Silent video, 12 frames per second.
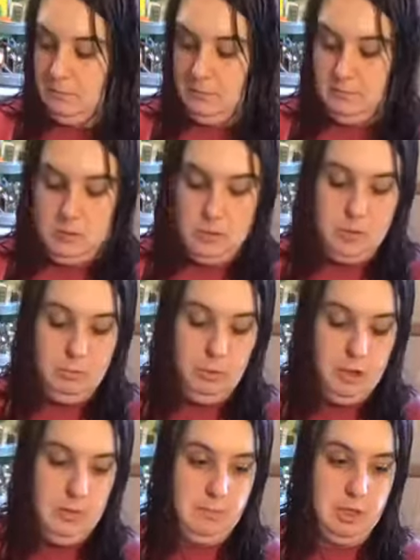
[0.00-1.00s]
You can
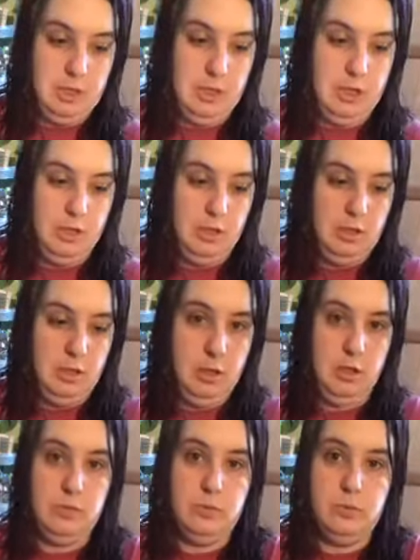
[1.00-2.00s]
pretty much
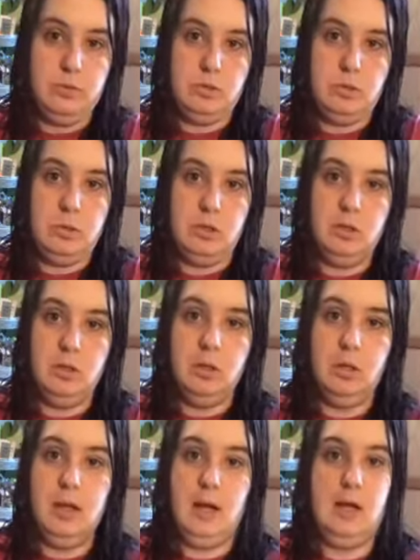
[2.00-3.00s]
use
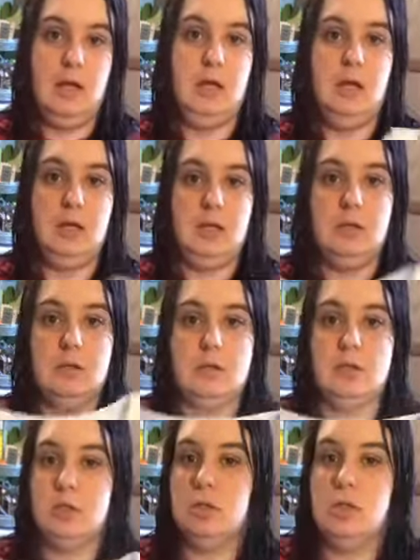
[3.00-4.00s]
any
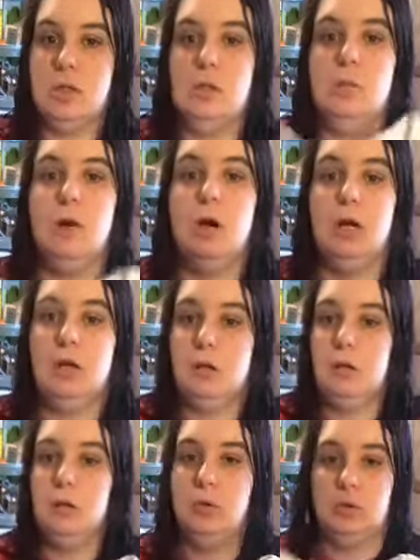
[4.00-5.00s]
shirt that you want,
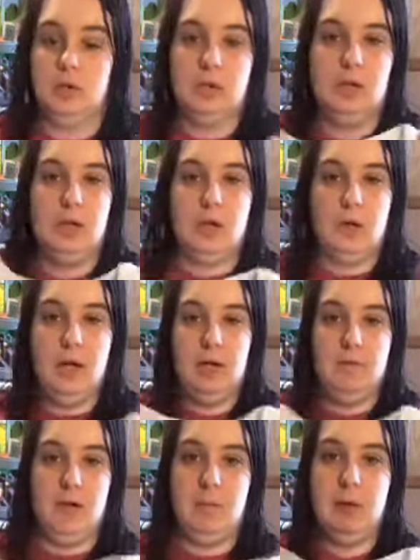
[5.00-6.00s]
or any
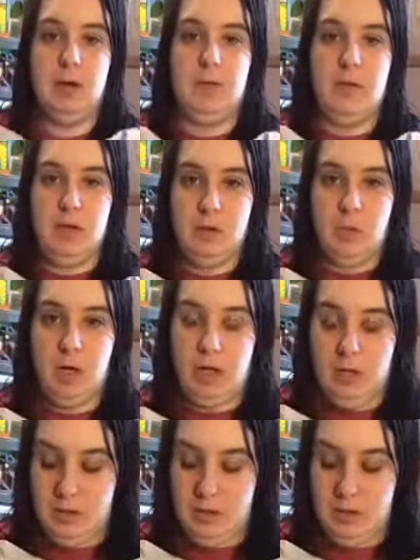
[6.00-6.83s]
fabric that you want.